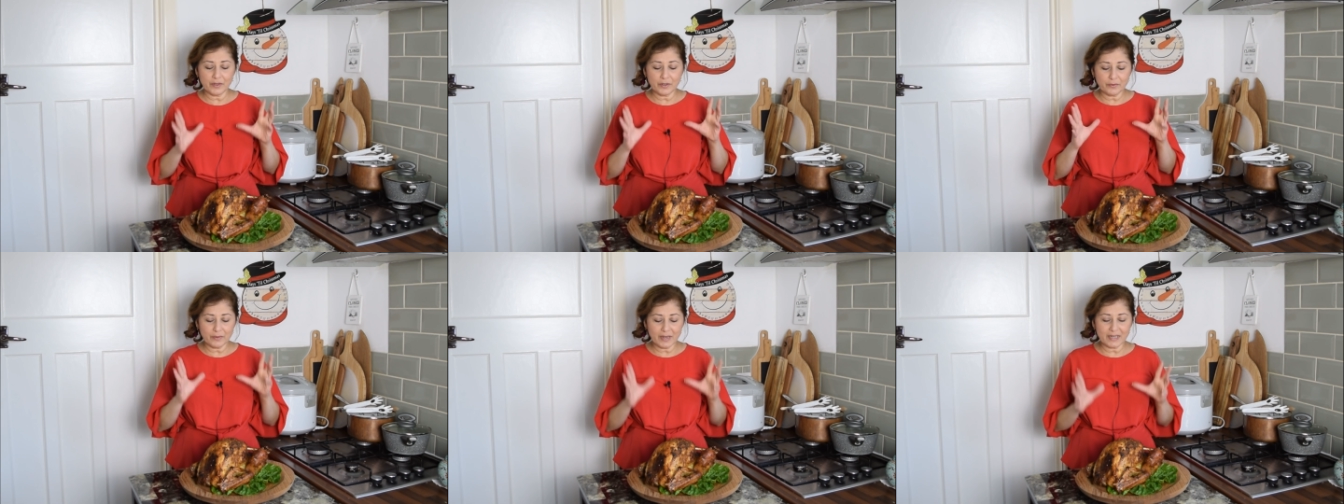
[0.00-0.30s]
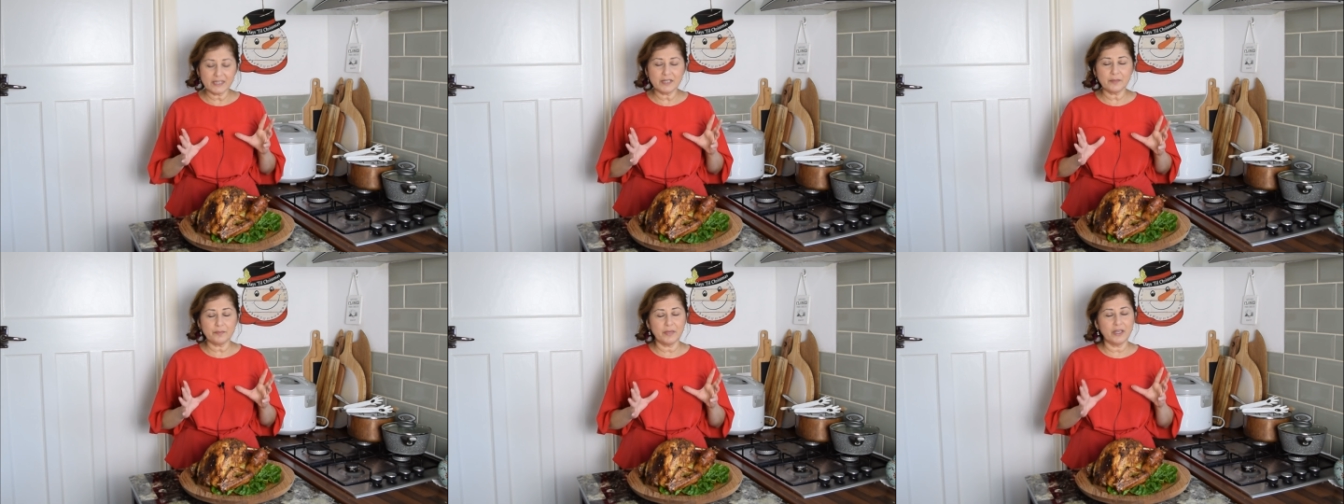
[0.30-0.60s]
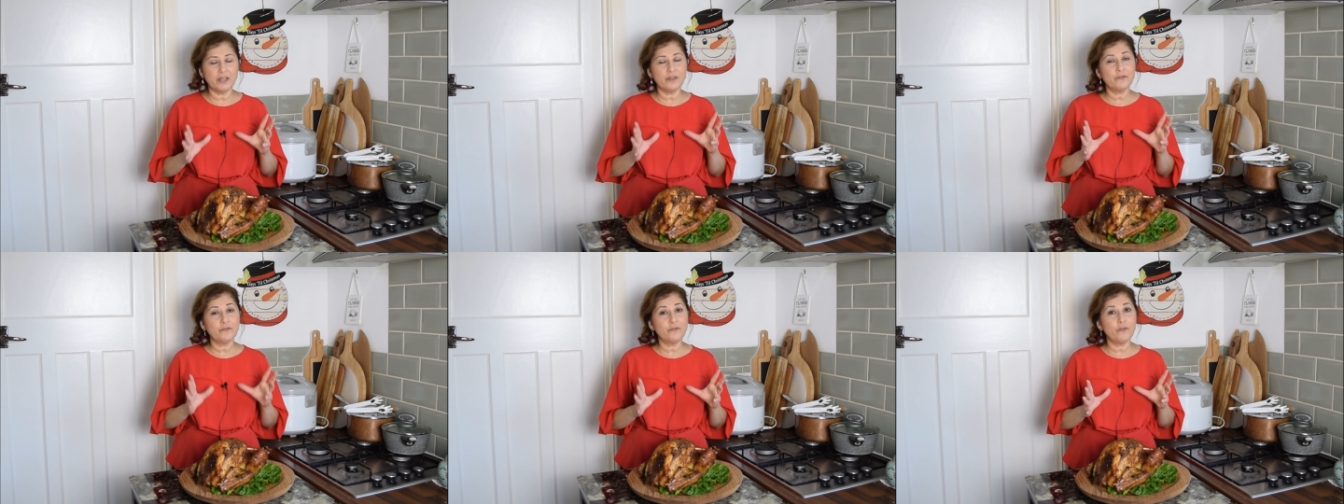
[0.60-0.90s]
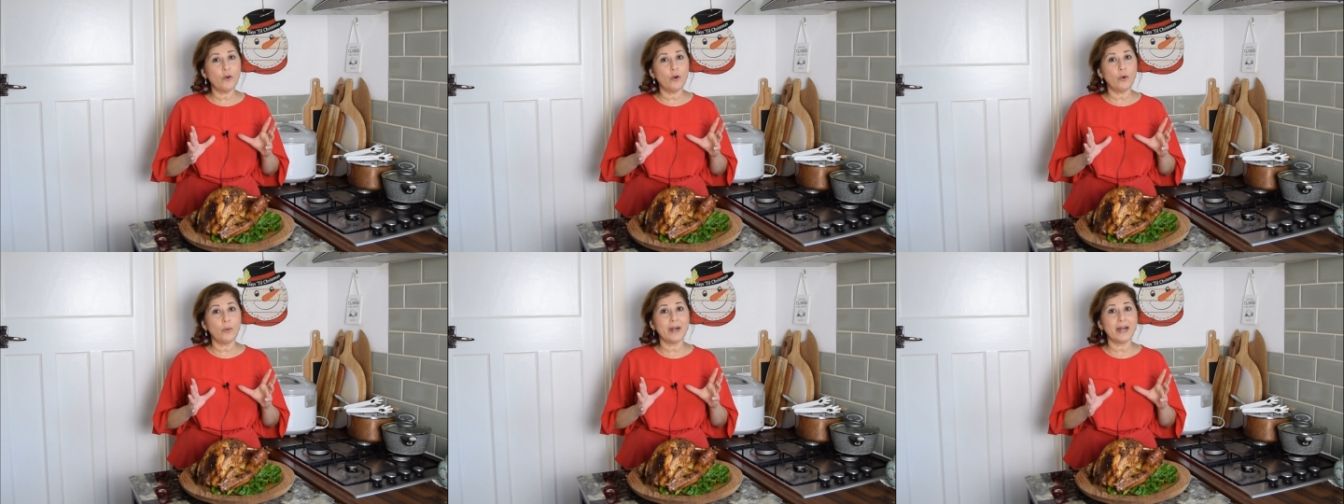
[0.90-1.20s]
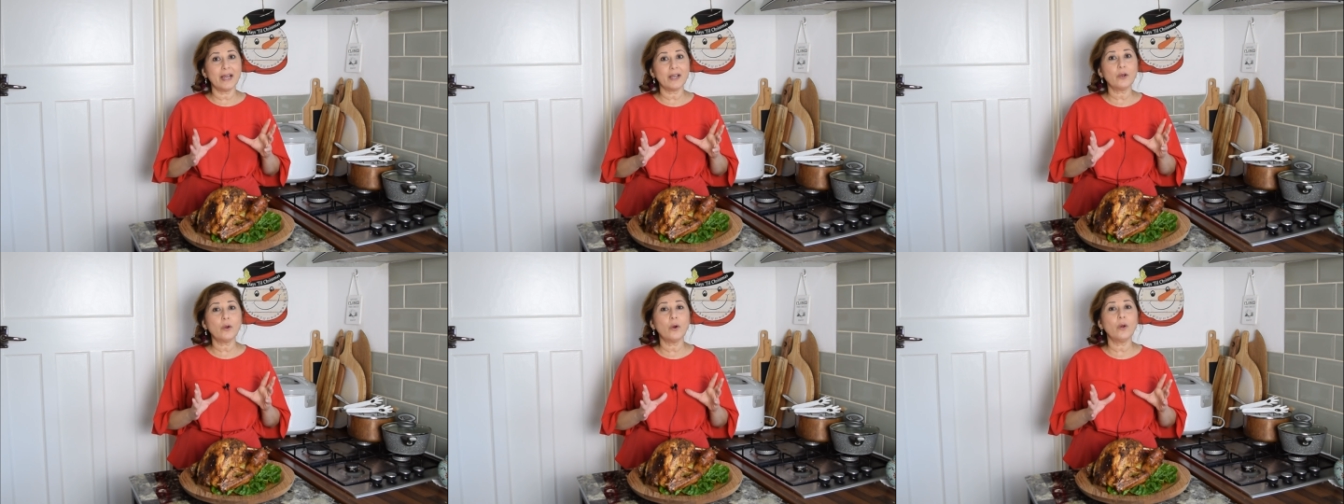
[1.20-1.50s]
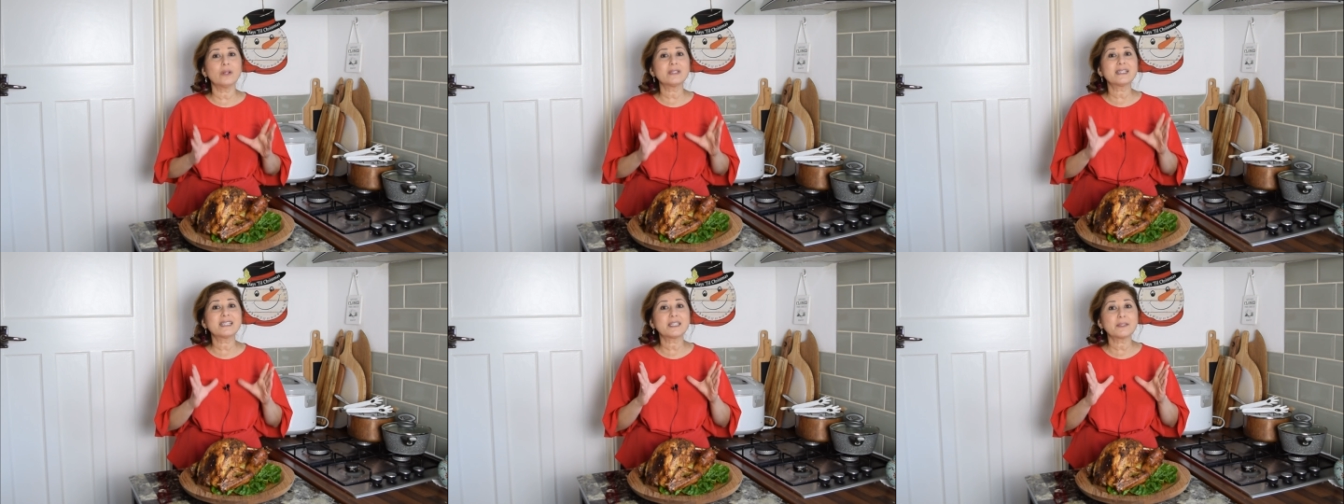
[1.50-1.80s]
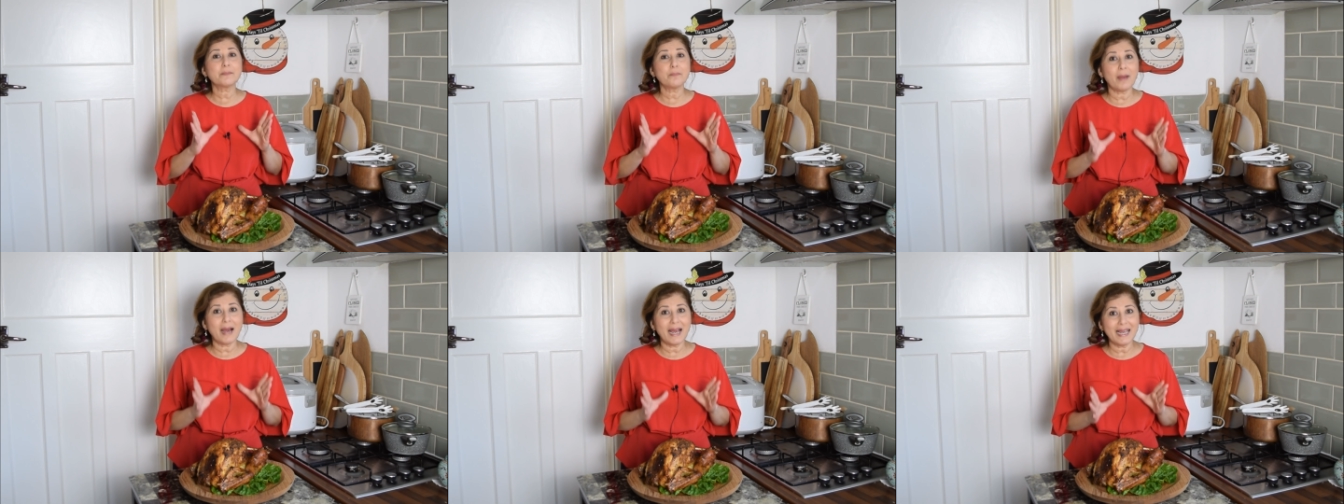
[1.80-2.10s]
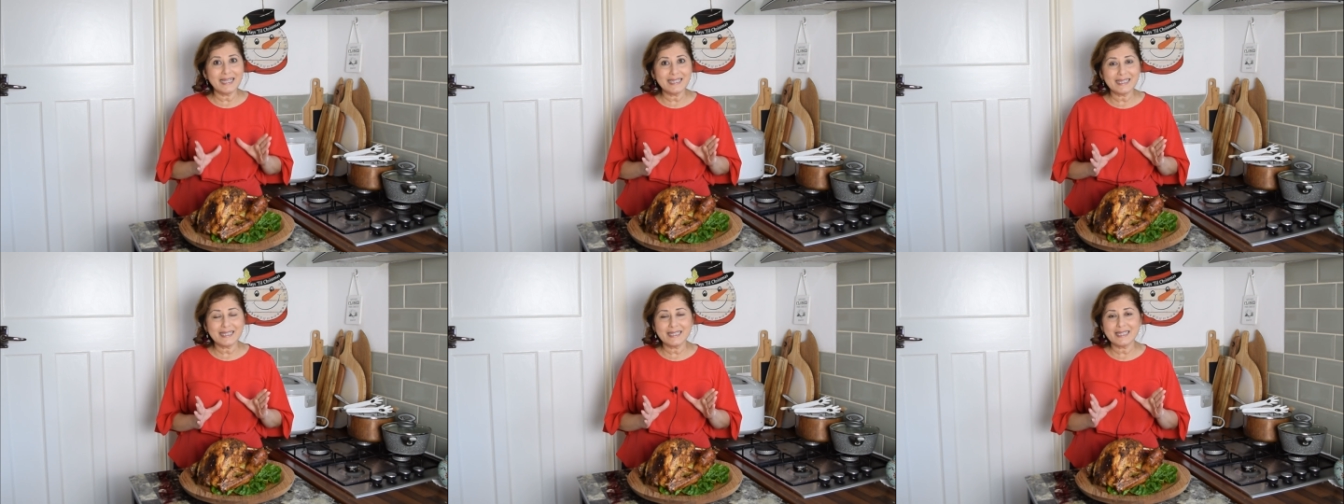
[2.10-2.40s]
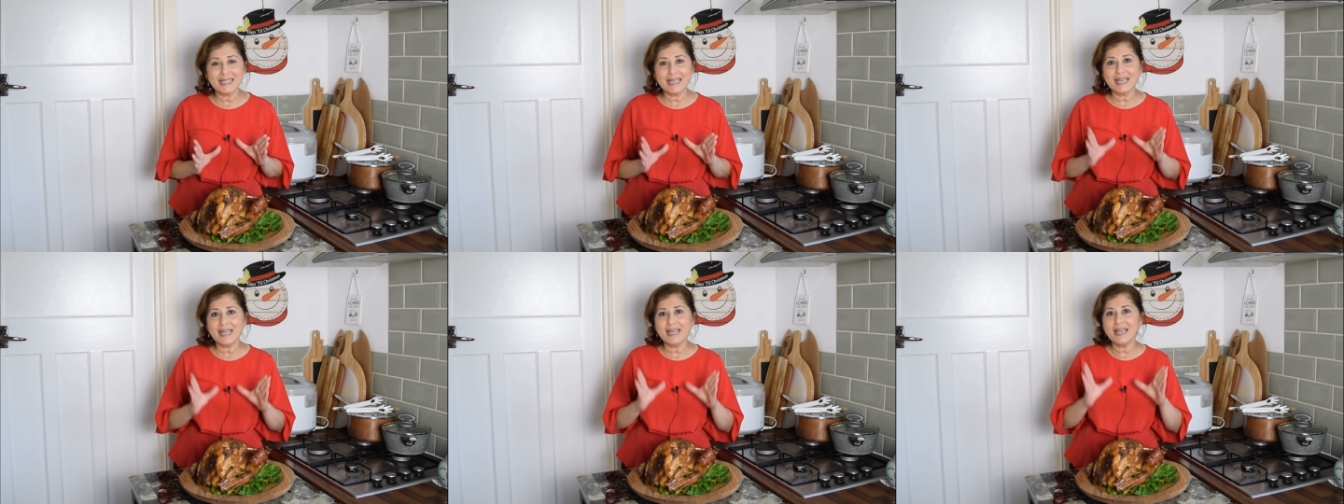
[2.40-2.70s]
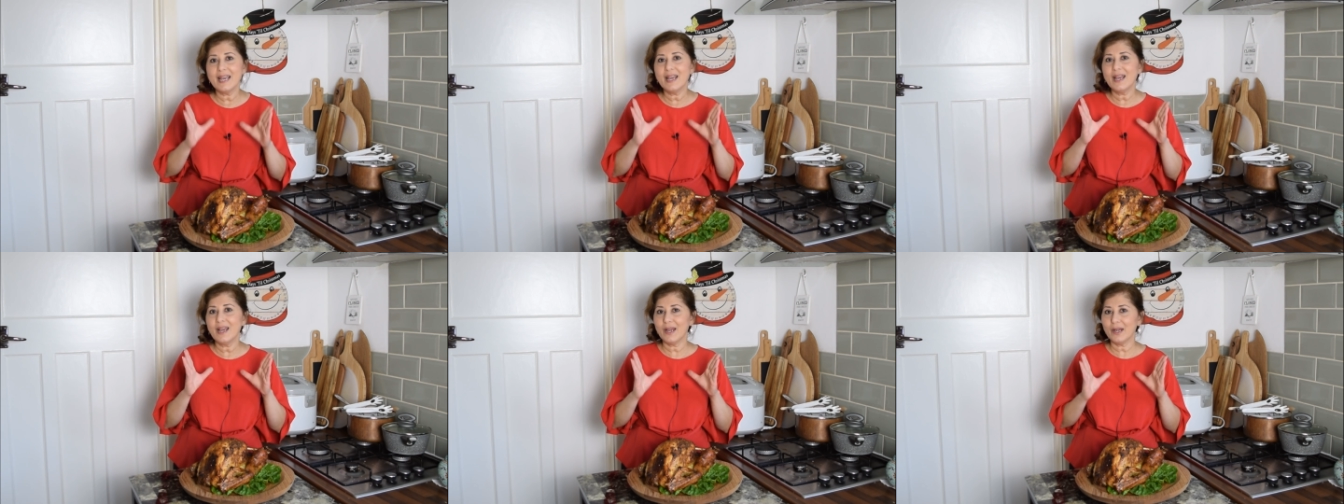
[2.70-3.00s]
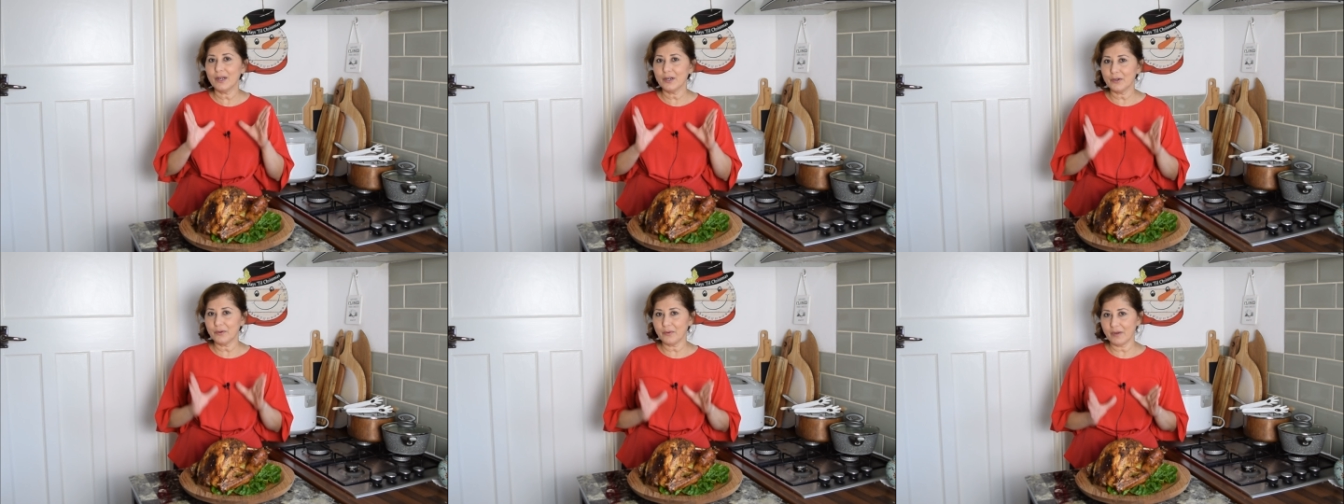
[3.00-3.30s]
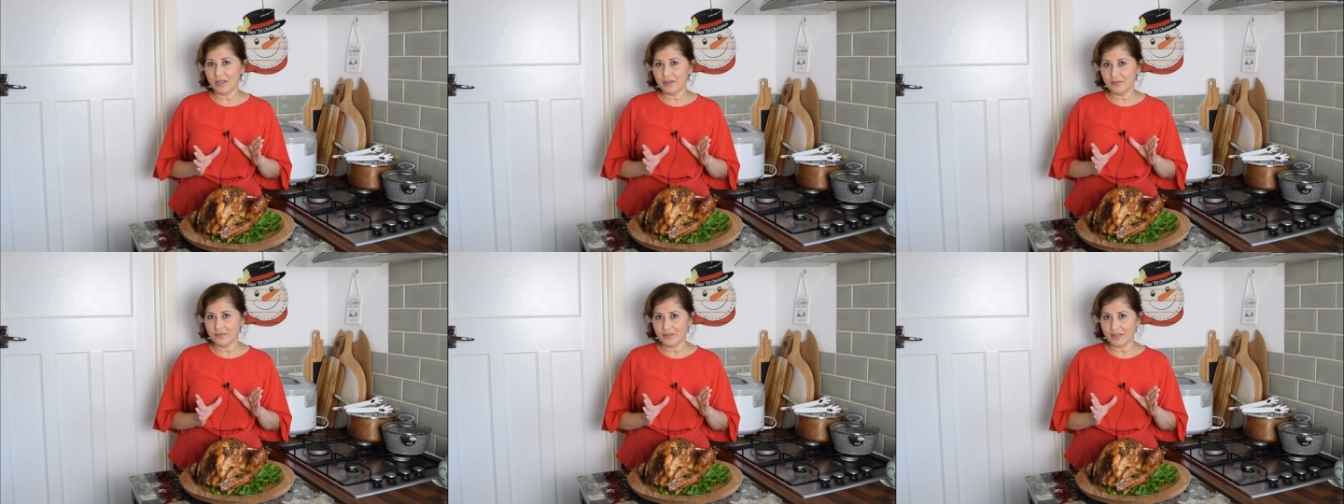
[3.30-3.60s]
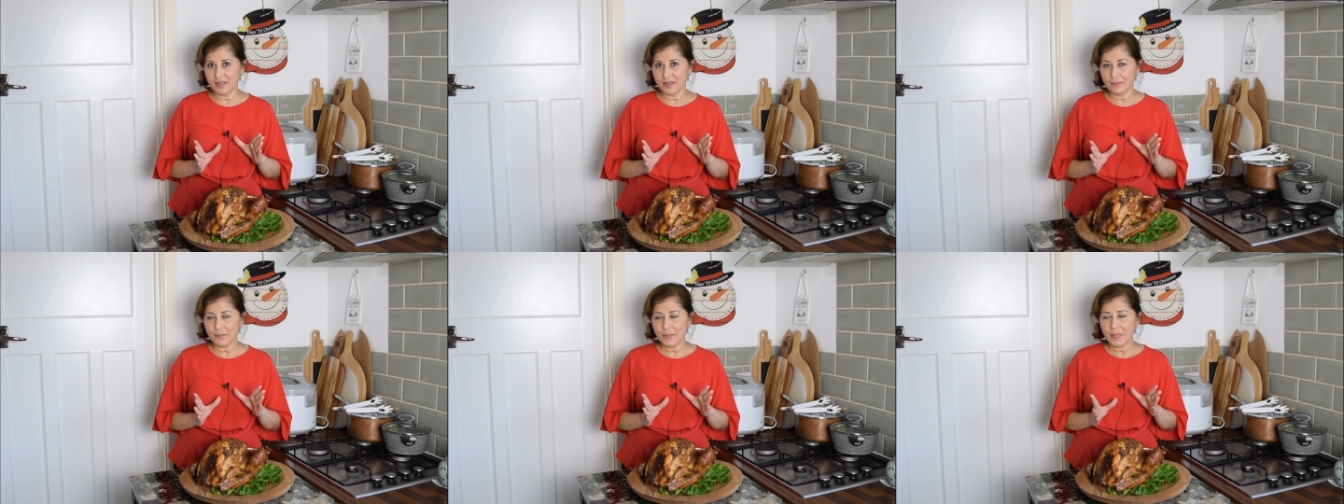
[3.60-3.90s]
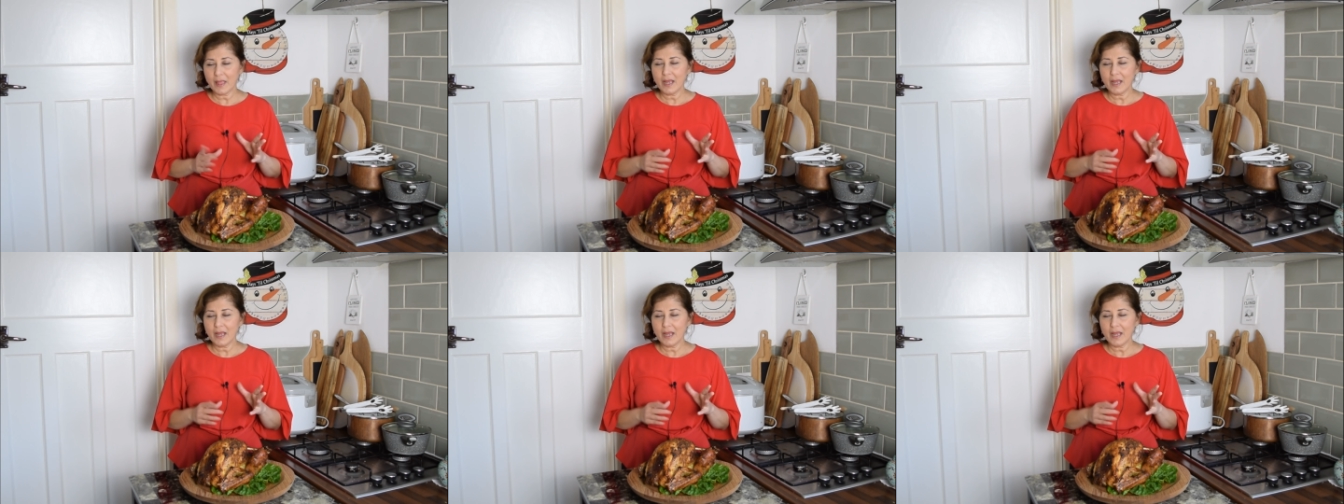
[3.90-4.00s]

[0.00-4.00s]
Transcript: a recipe for what I call spicy gravy.